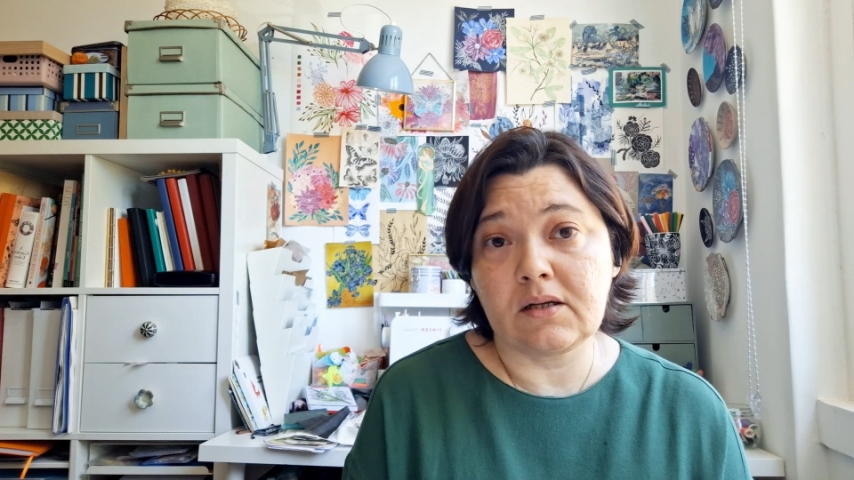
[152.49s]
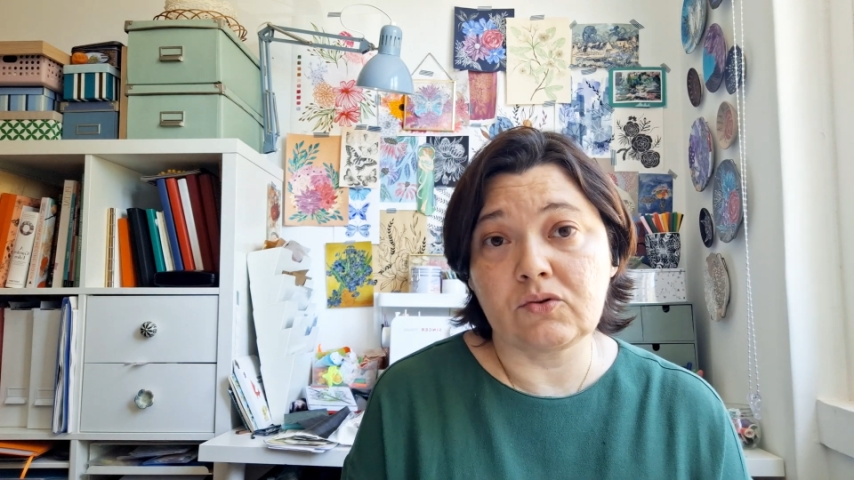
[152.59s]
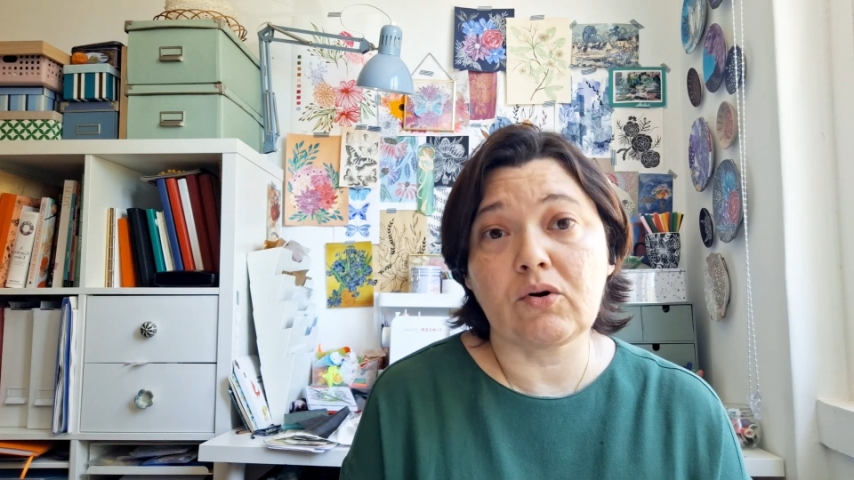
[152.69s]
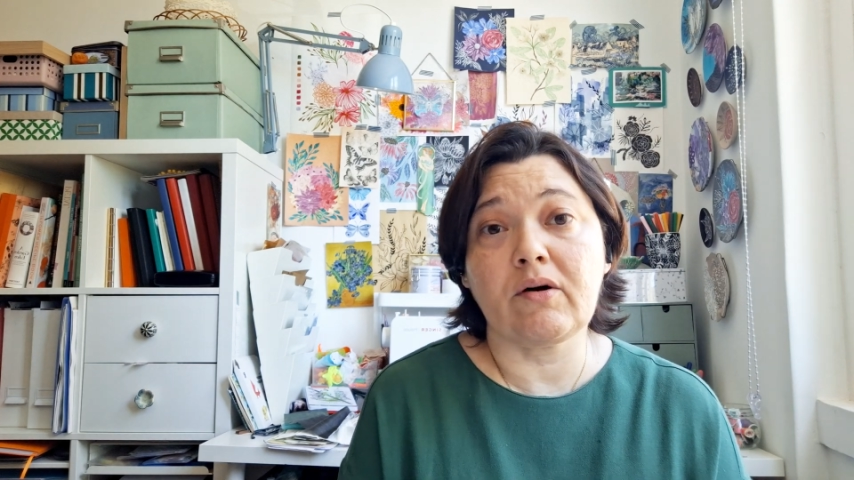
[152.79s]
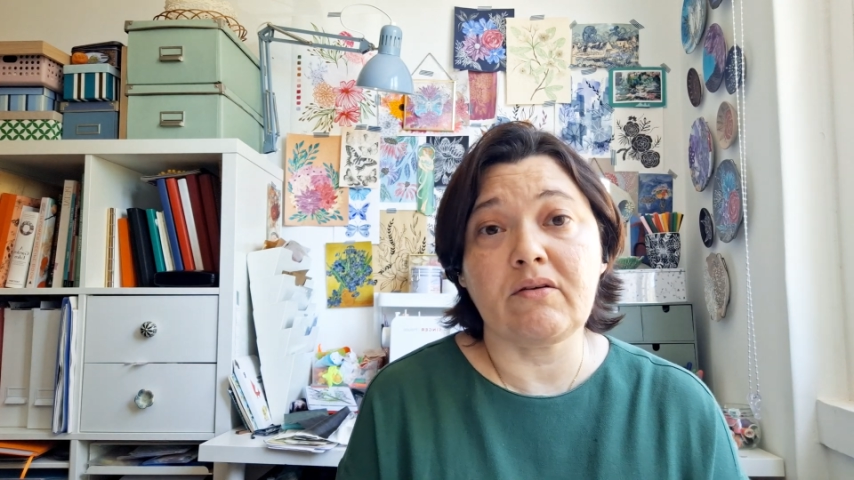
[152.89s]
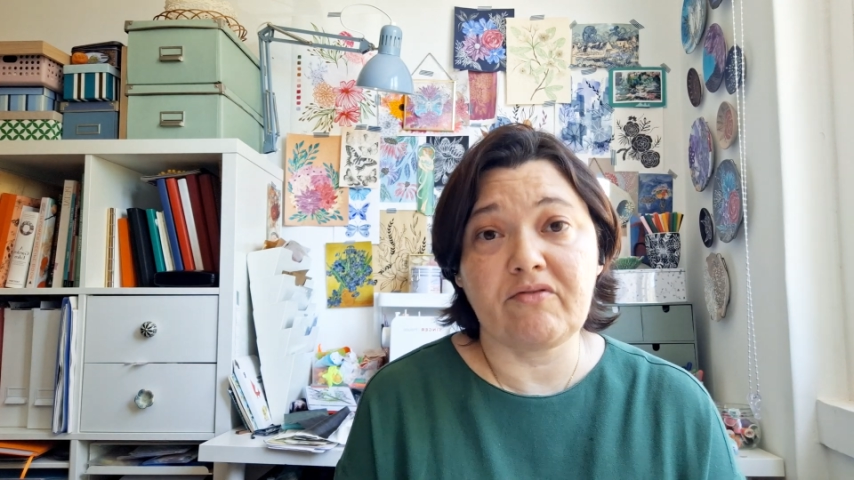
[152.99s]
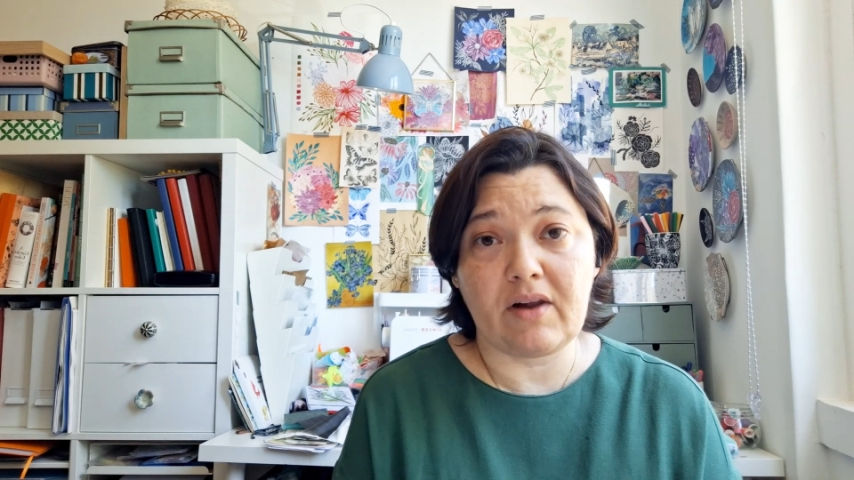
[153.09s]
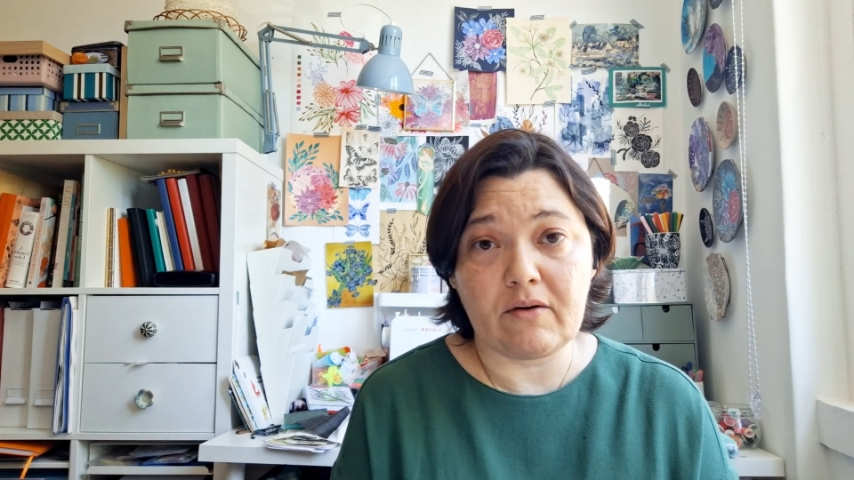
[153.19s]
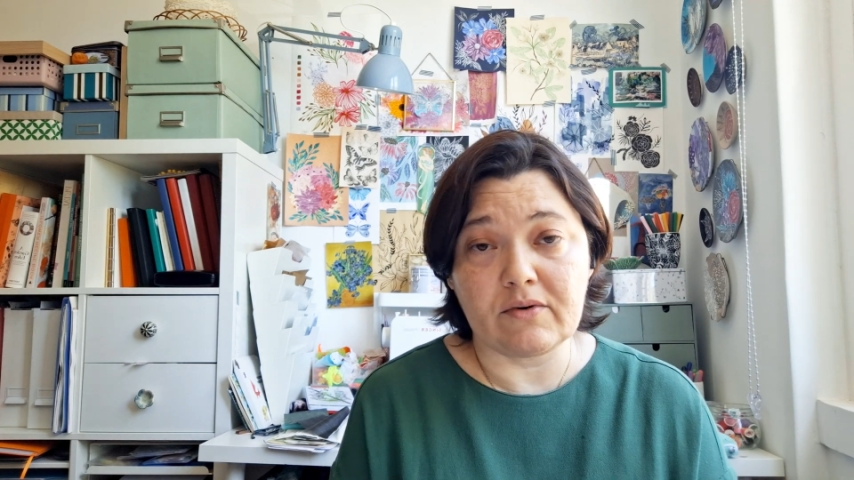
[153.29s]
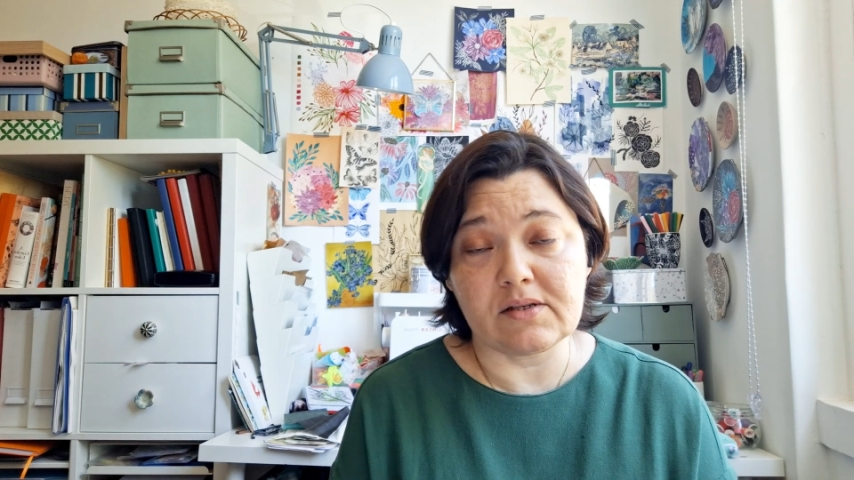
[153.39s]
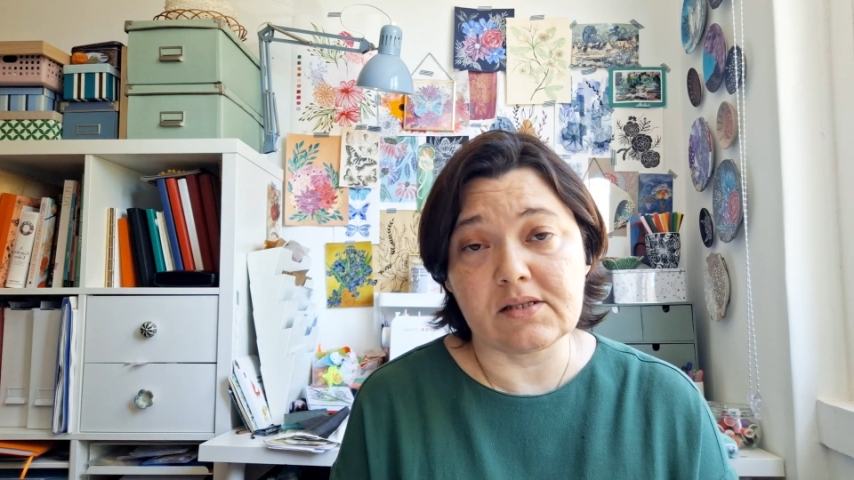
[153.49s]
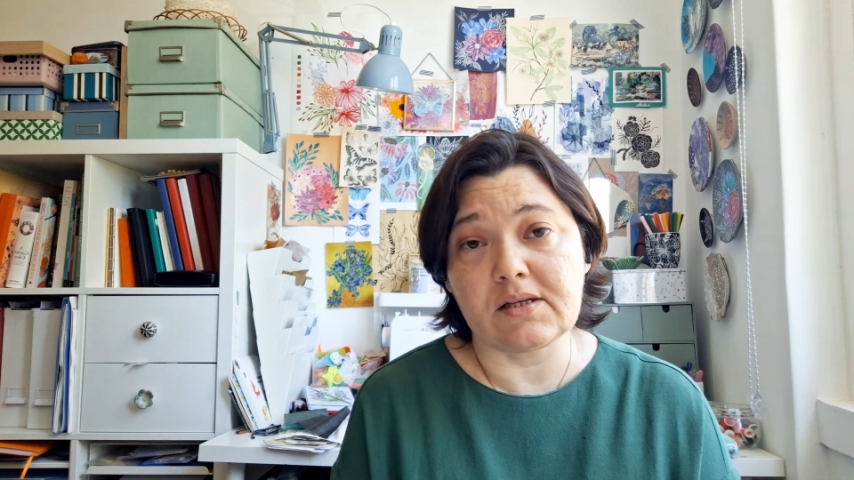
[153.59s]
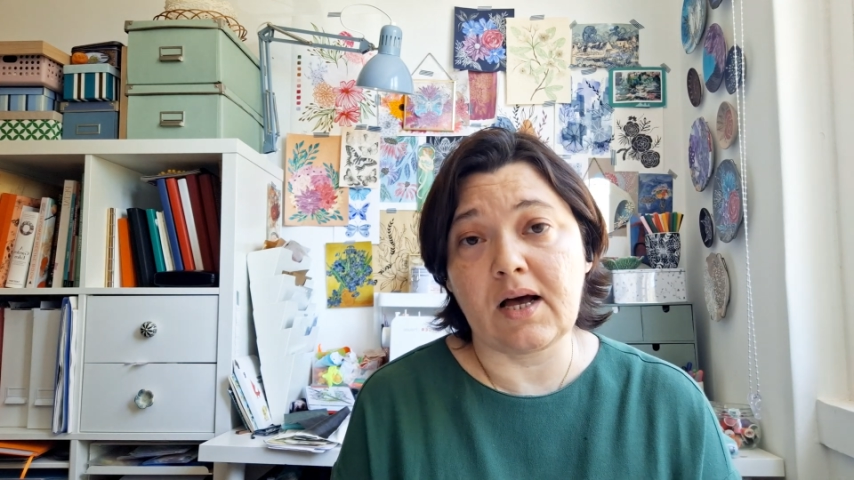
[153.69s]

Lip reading: drawing flowers.